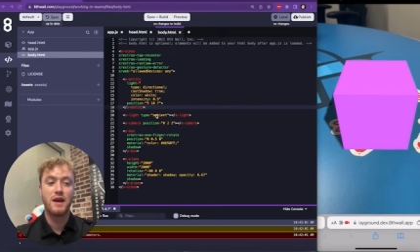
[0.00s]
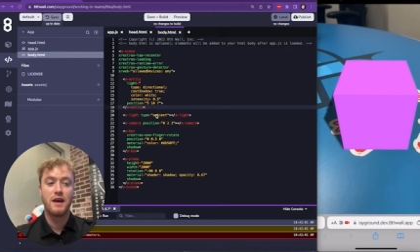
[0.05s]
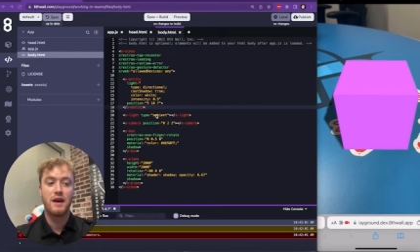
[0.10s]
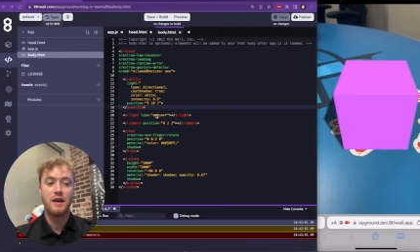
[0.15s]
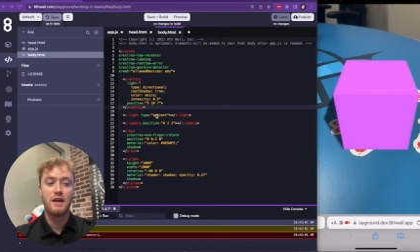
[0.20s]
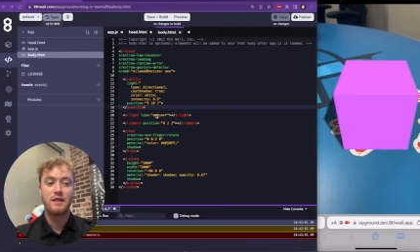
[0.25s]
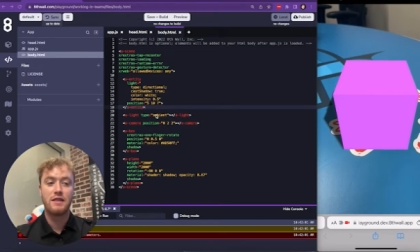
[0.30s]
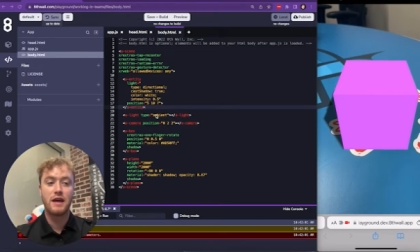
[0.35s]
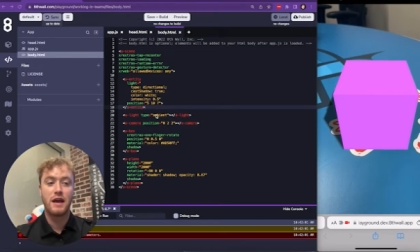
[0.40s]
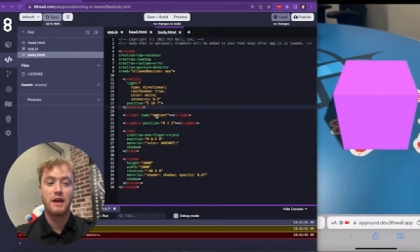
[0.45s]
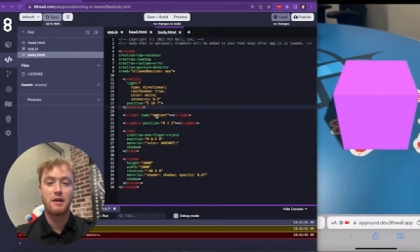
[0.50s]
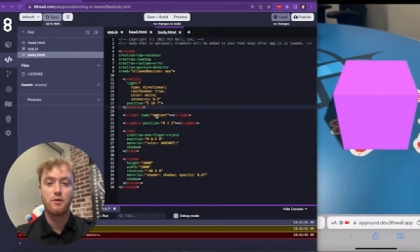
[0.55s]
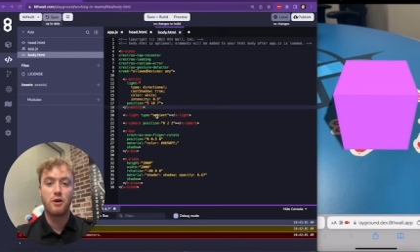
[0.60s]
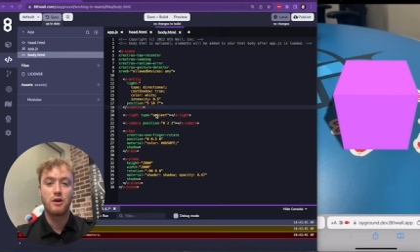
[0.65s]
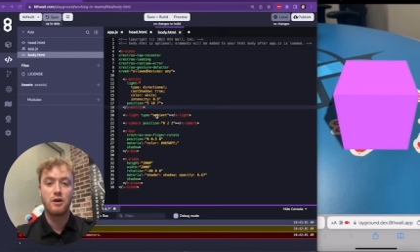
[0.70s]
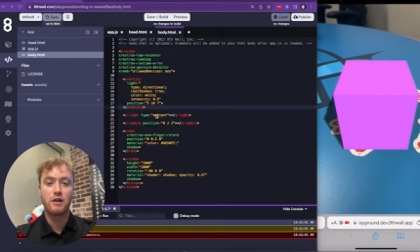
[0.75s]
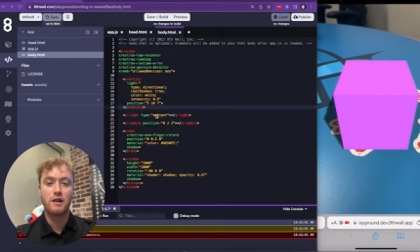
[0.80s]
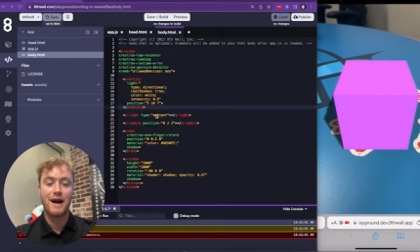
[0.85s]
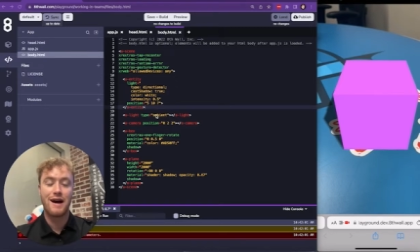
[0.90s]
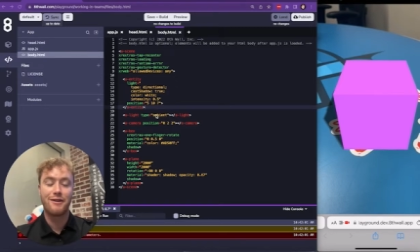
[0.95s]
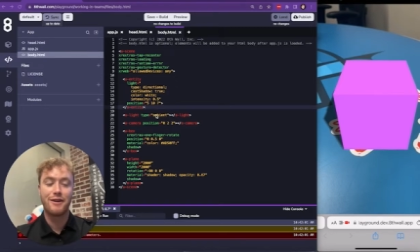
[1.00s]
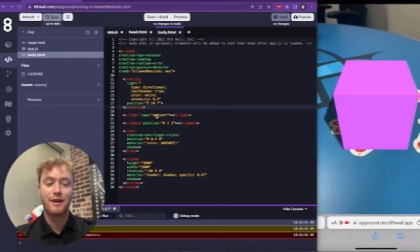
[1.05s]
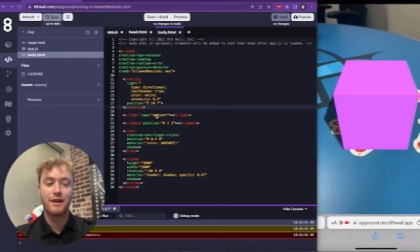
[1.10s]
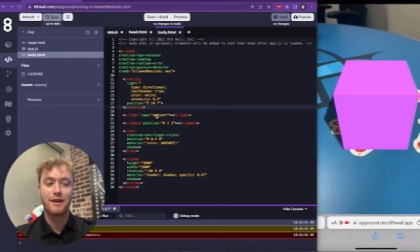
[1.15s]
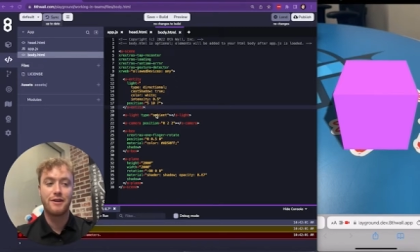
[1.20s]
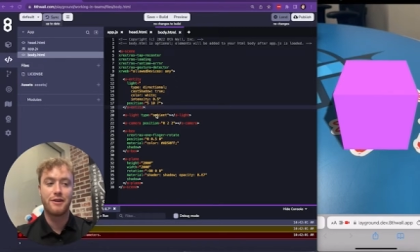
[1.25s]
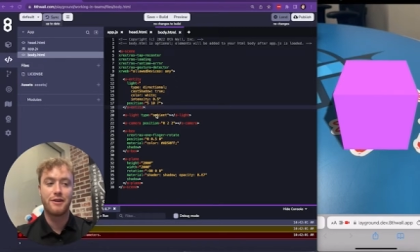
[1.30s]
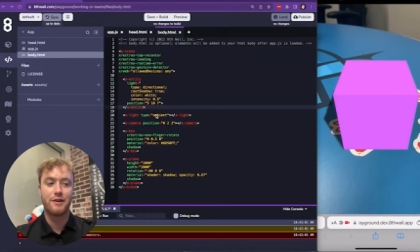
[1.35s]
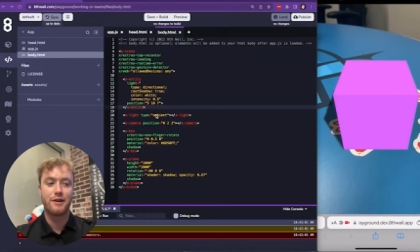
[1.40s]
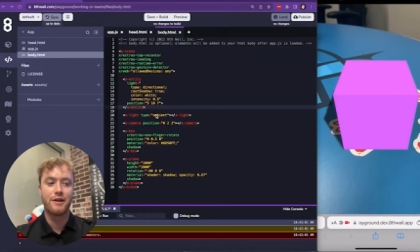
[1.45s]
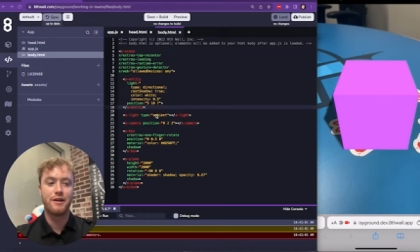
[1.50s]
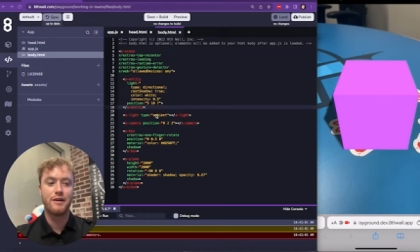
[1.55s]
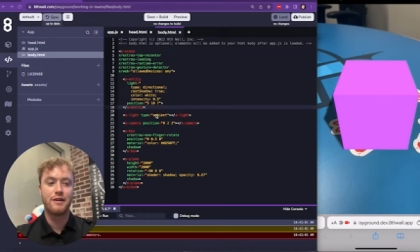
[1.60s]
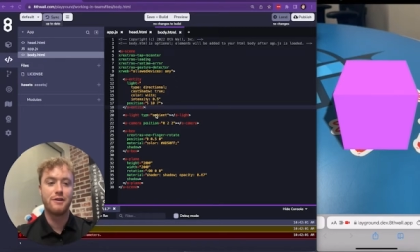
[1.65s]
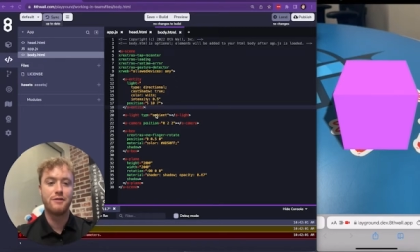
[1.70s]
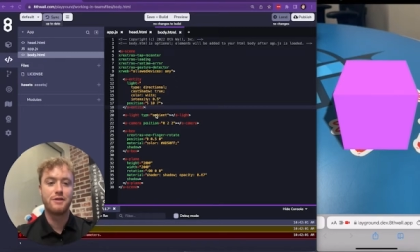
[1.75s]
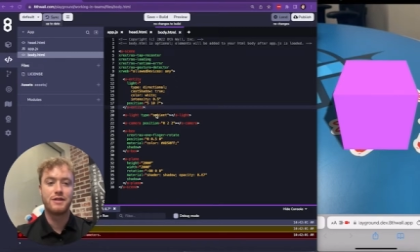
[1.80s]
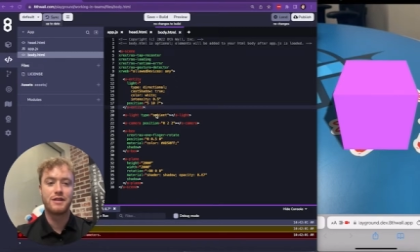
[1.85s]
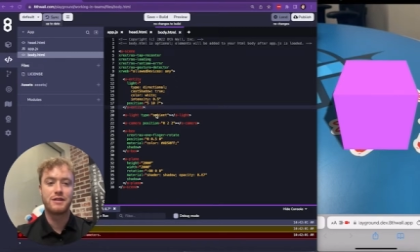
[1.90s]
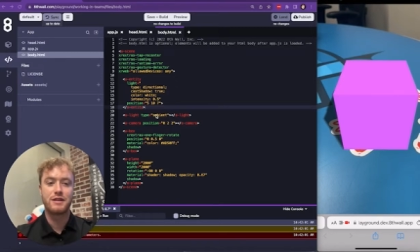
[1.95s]
The 8th Wall cloud editor
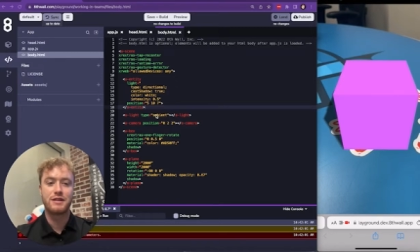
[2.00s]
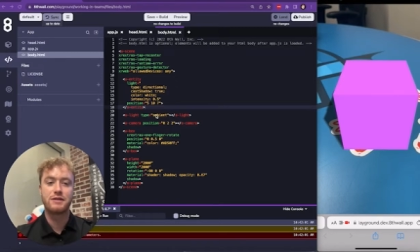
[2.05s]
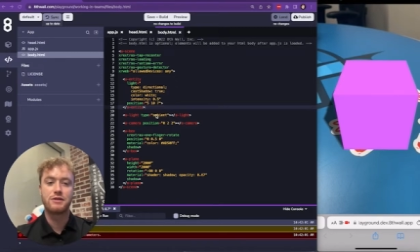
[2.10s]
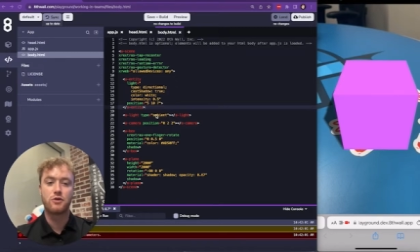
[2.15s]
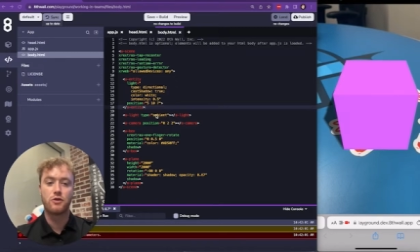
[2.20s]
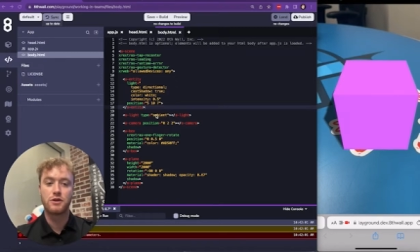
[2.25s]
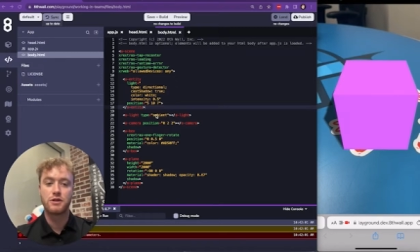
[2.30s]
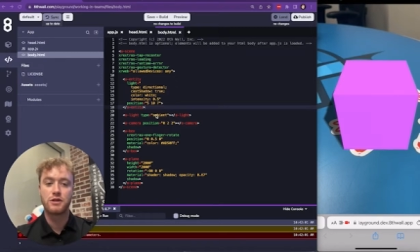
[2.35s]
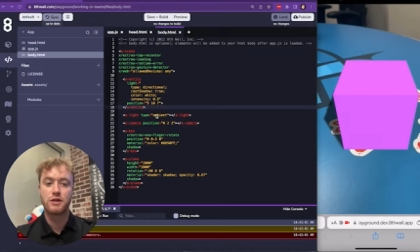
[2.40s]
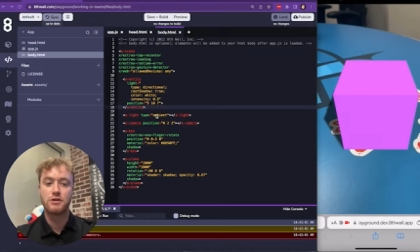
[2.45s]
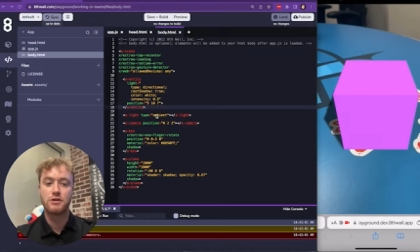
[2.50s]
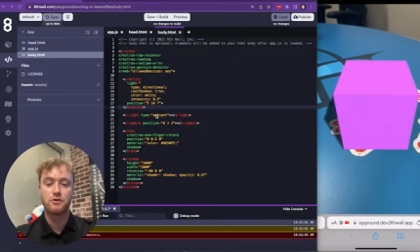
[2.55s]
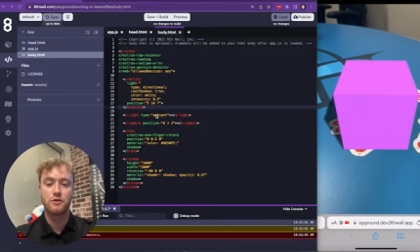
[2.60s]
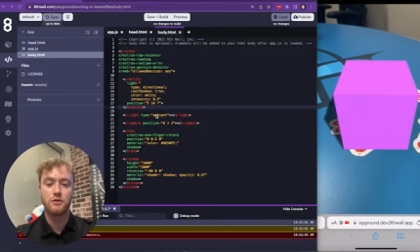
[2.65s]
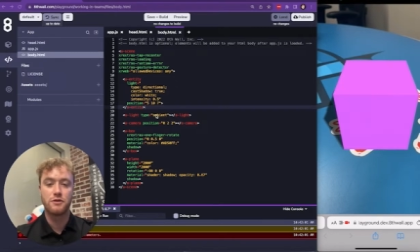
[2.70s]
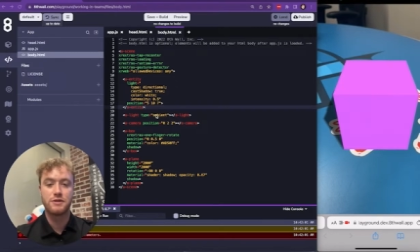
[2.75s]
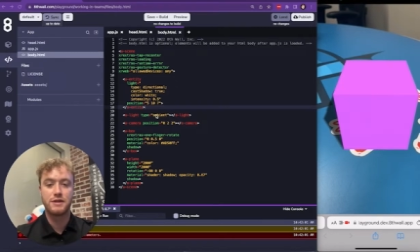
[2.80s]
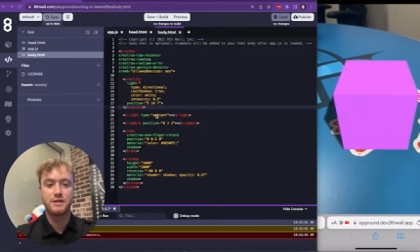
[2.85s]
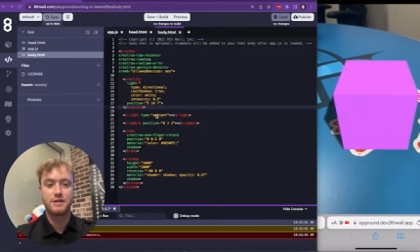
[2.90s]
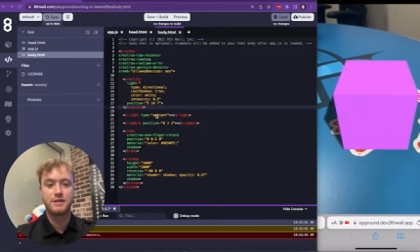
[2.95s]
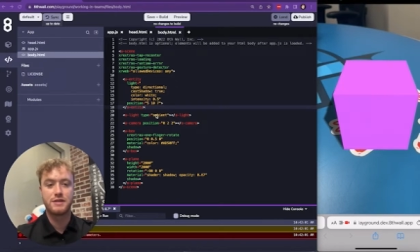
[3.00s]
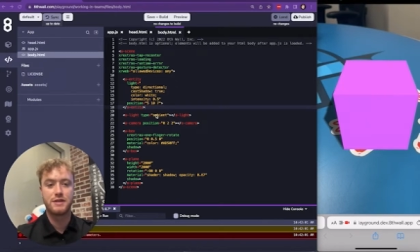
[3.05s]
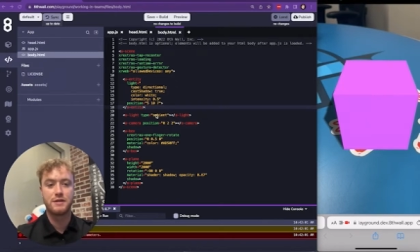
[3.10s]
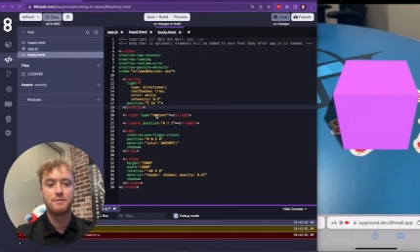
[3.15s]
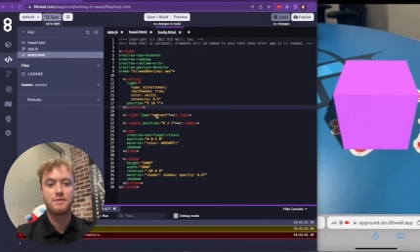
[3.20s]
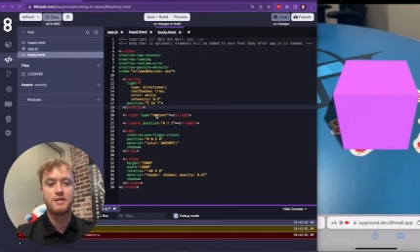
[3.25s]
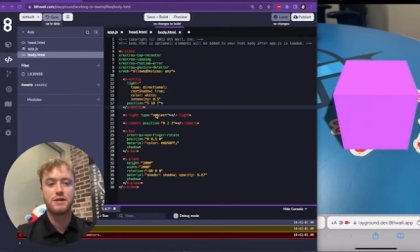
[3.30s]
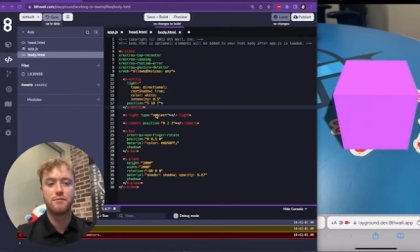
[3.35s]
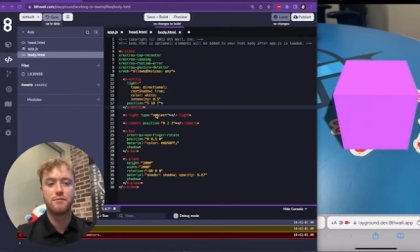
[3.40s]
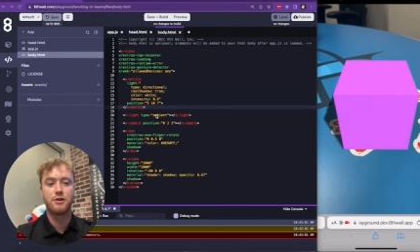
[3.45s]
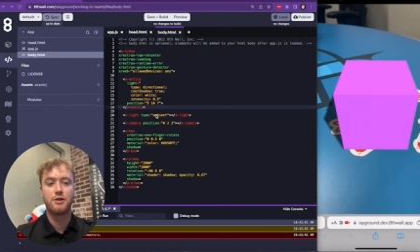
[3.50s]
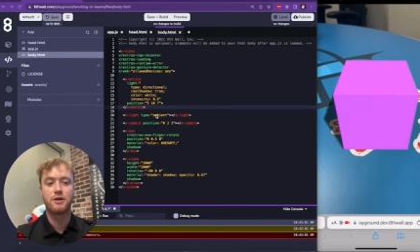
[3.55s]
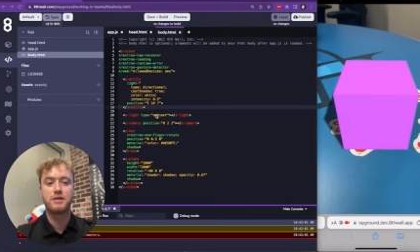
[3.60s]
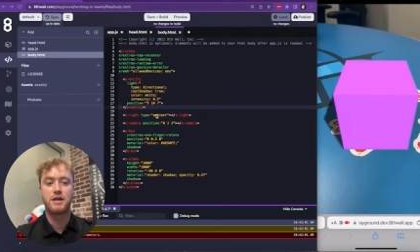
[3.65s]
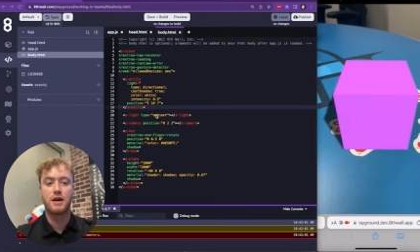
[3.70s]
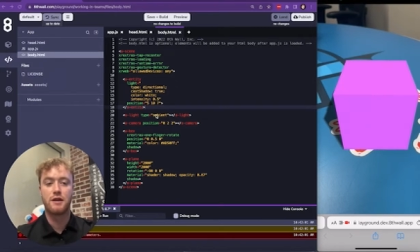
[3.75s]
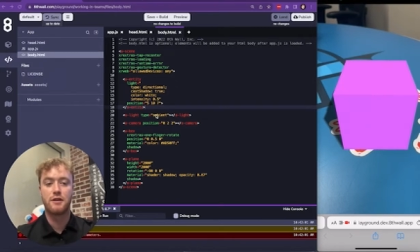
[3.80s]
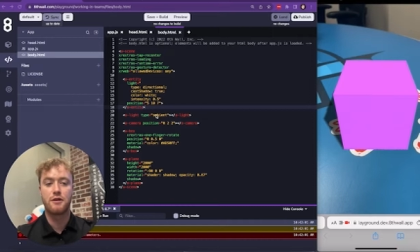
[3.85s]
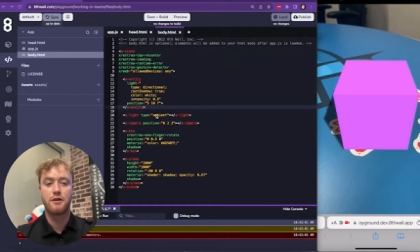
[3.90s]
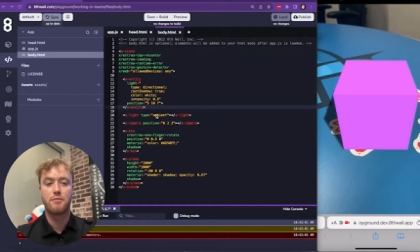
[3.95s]
uses a source control system similar to
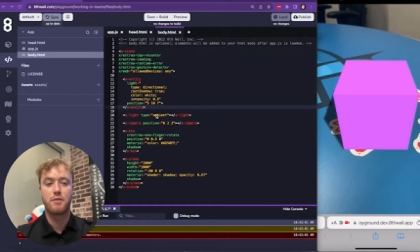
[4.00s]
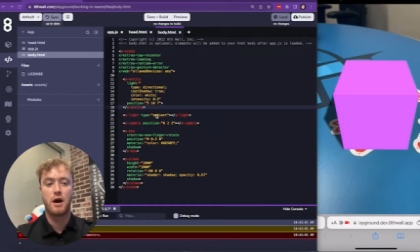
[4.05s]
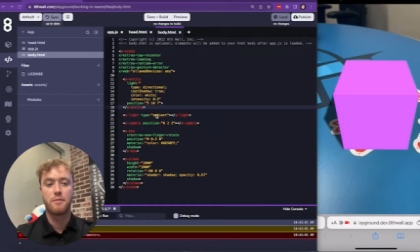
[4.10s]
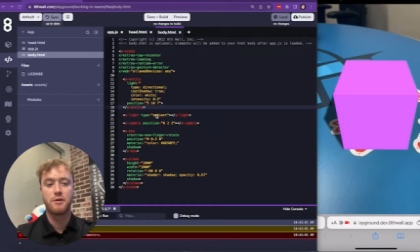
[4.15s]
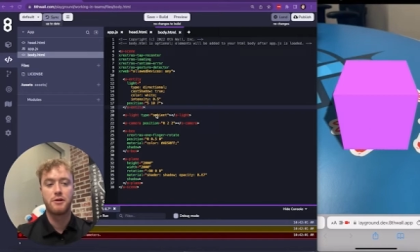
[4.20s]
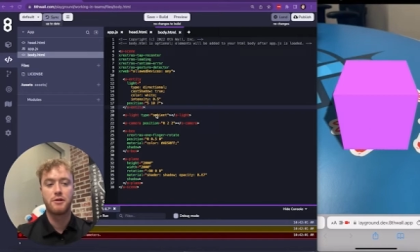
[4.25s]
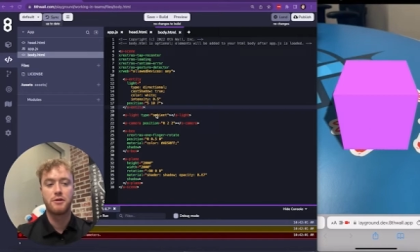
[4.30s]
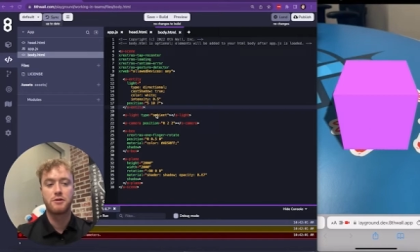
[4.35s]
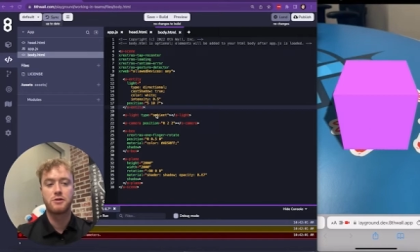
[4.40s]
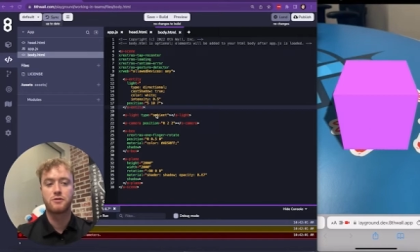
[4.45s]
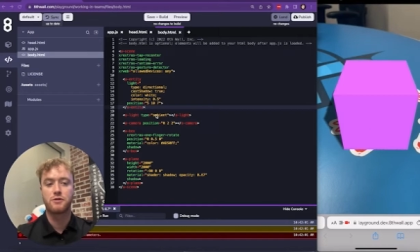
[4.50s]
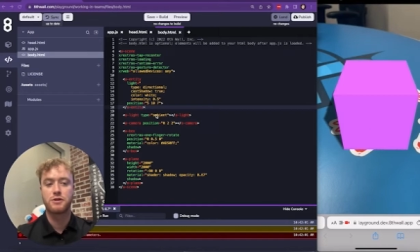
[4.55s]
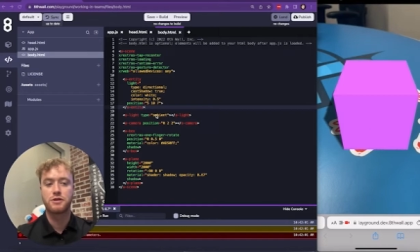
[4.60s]
other popular source